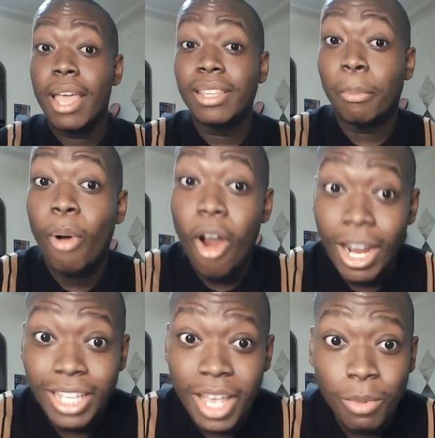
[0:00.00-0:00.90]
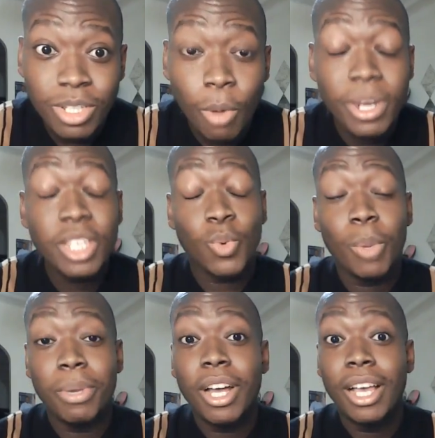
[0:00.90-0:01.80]
The part at the end was so
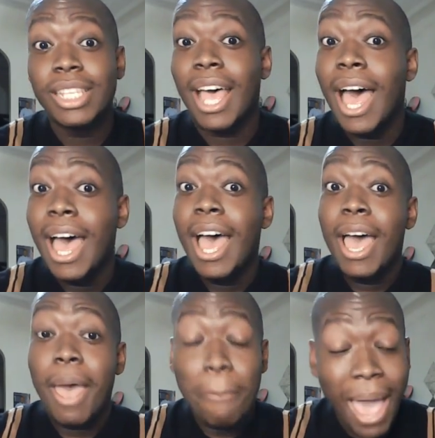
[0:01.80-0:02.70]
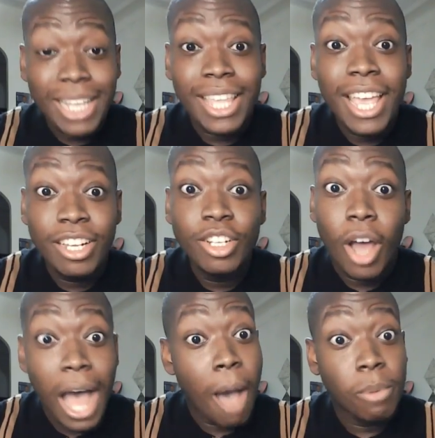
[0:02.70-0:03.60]
bittersweet because back then, you know,
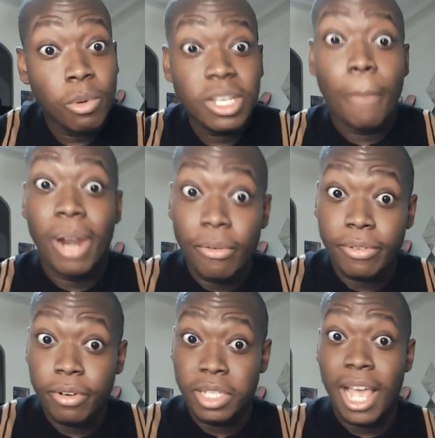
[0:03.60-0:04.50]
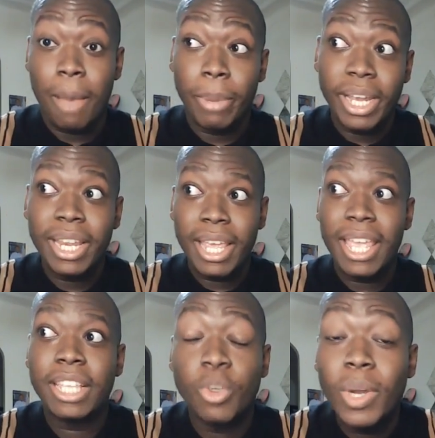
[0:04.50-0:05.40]
her album was coming out for the first time, but
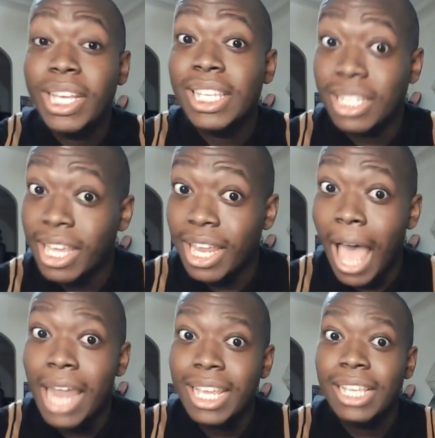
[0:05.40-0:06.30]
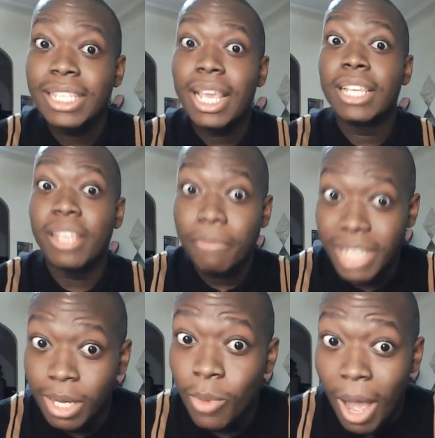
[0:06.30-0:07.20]
20 years later, Aaliyah's
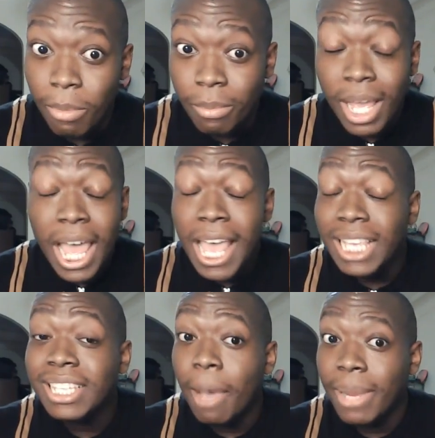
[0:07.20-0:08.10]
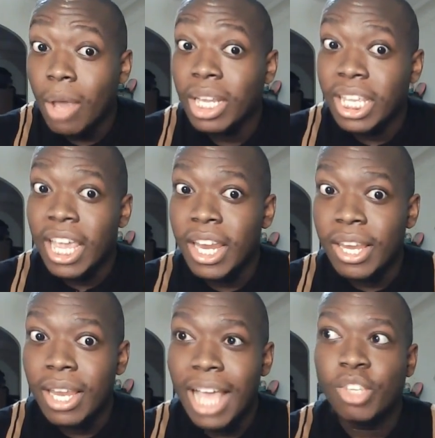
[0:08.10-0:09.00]
subtitle album is coming out
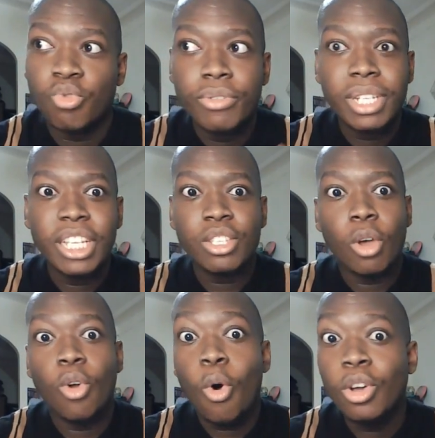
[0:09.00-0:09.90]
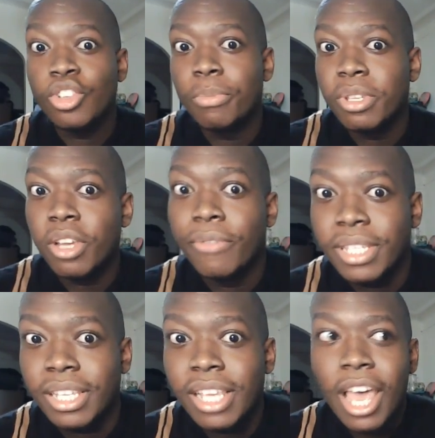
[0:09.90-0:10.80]
again as a re-release on all streaming
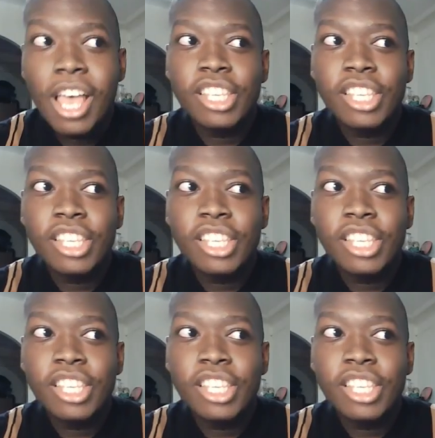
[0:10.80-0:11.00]
services.